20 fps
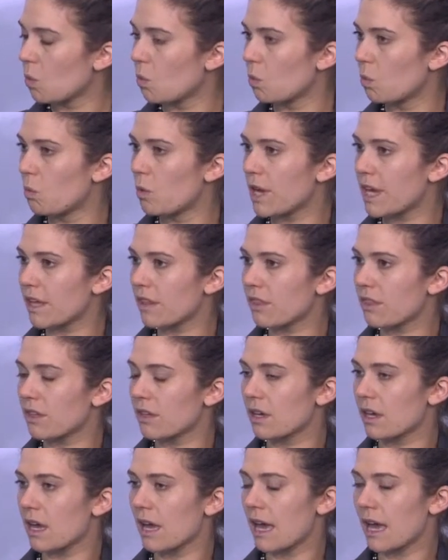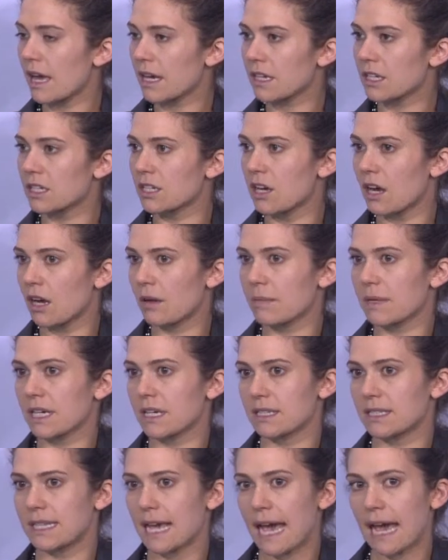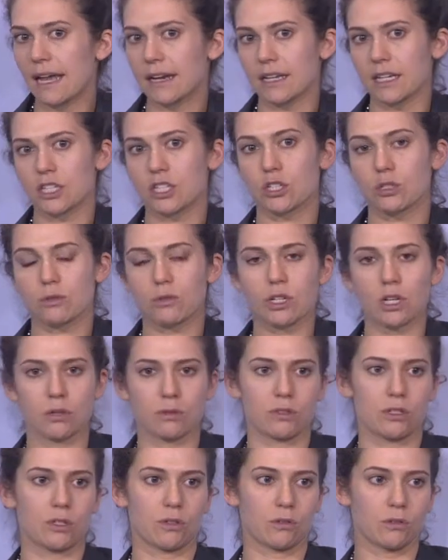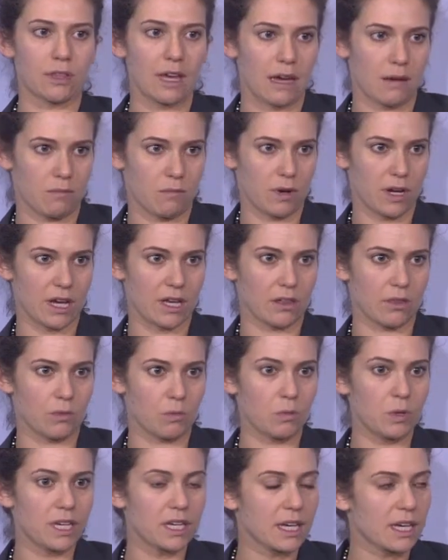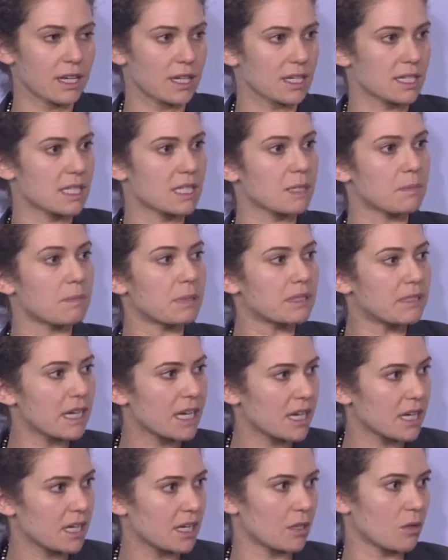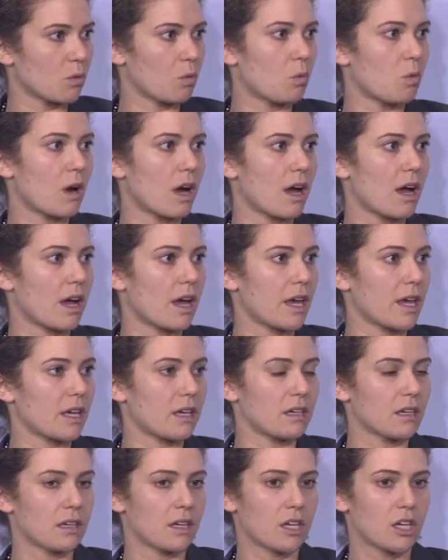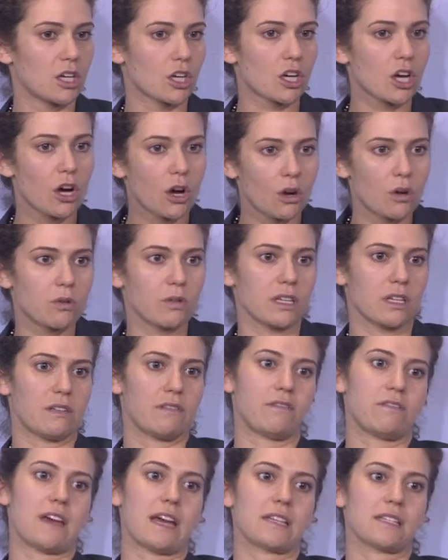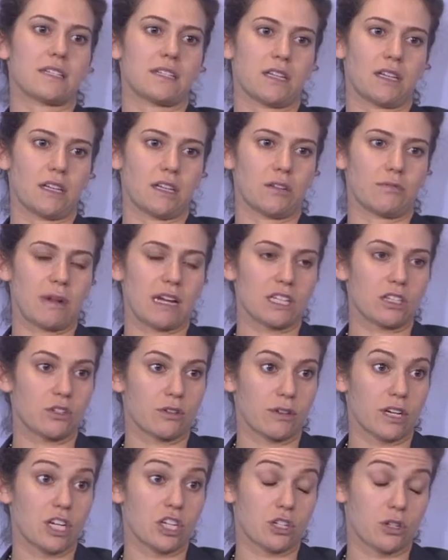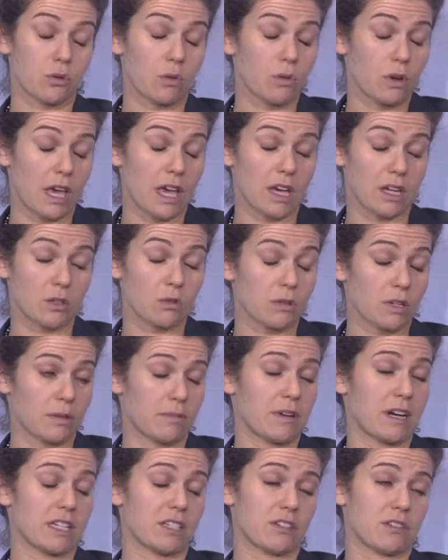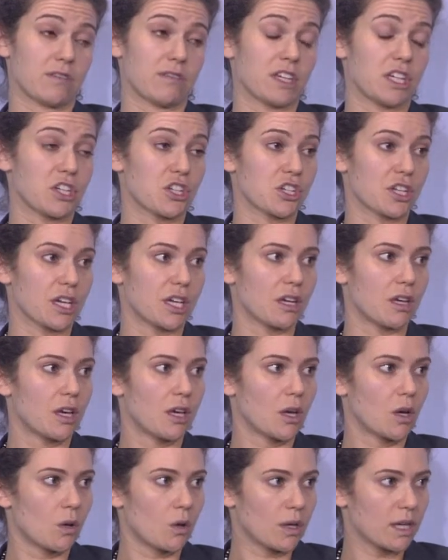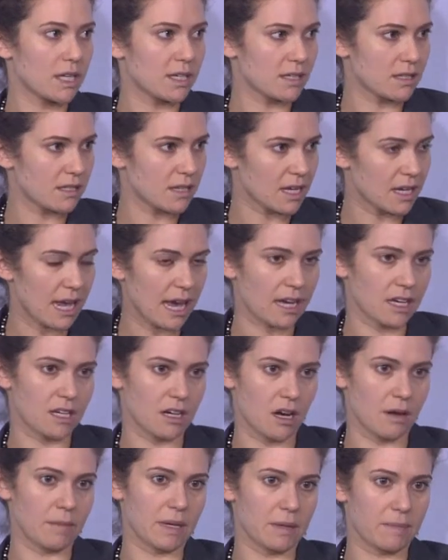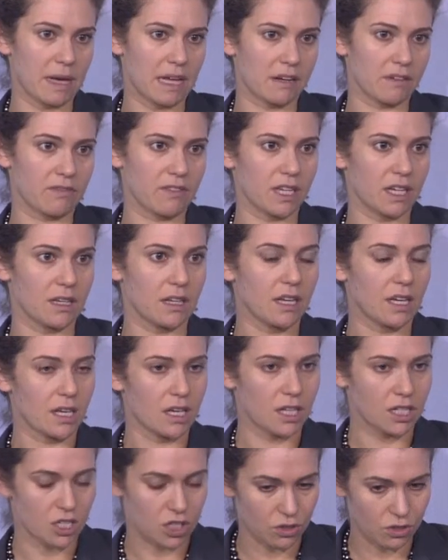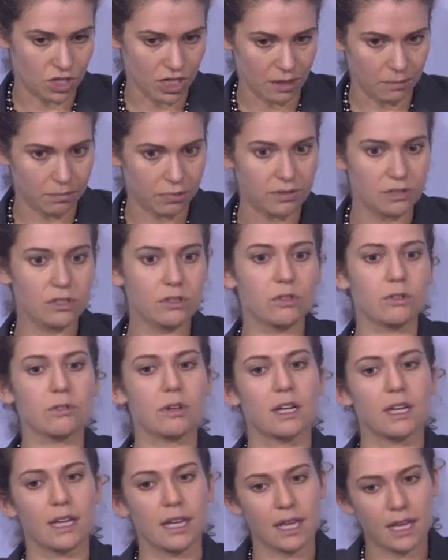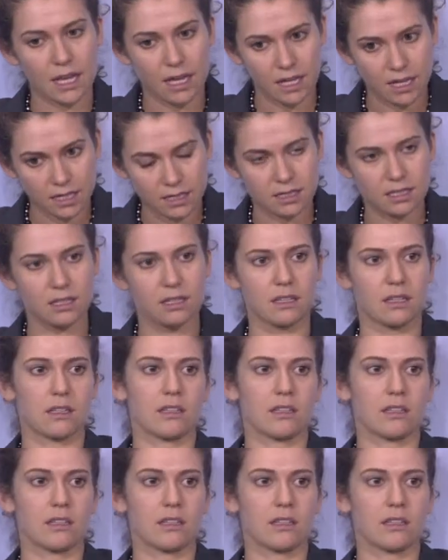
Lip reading: with economic data to go to them with. We can explain why co-investing in restoration and or preservation is an economic benefit to JetBlue and